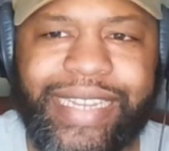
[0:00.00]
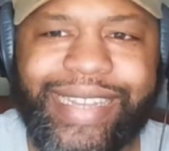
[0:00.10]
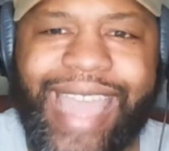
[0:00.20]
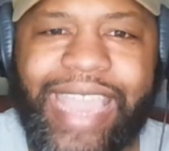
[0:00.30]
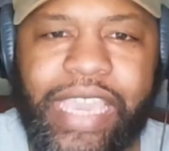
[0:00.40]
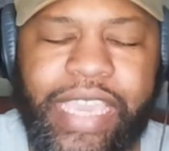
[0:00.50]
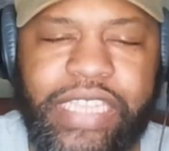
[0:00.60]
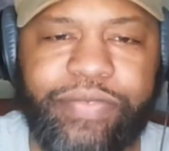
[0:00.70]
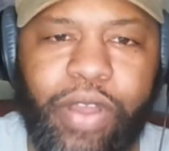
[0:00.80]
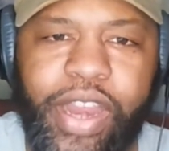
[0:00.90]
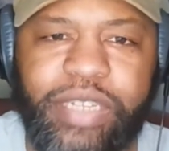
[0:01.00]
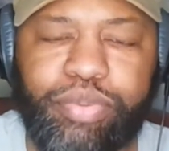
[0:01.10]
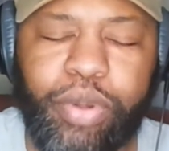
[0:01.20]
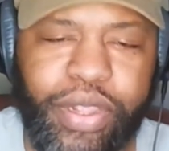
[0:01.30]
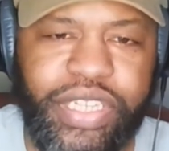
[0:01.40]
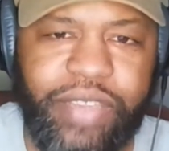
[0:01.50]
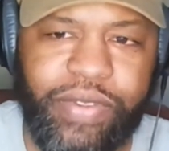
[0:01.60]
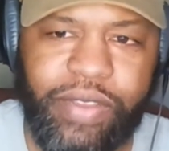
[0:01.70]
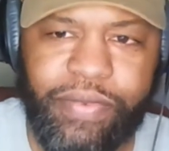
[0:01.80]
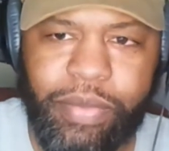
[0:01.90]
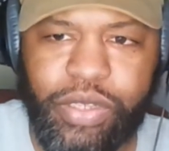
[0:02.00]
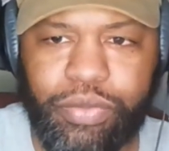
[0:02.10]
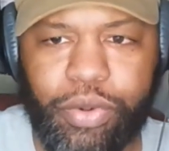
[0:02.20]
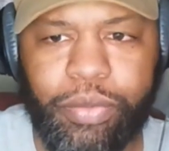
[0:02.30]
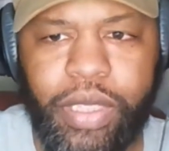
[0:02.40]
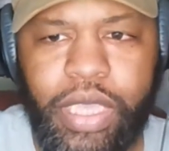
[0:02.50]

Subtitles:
lacking as far as productivity from this room.